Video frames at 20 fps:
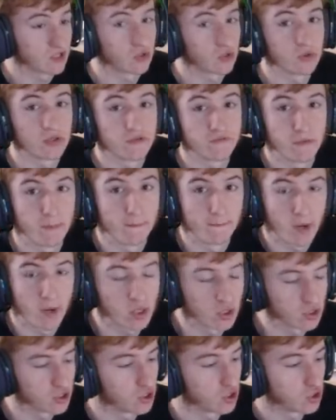all of the
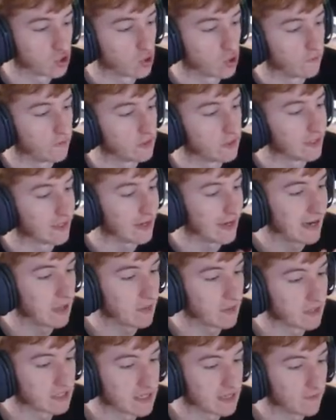monitors covered. Now
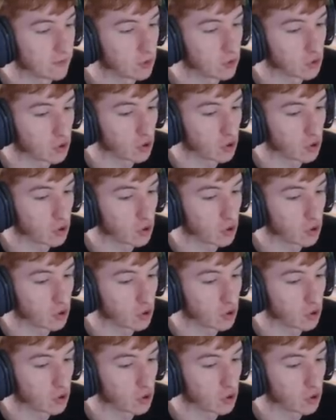let's have a look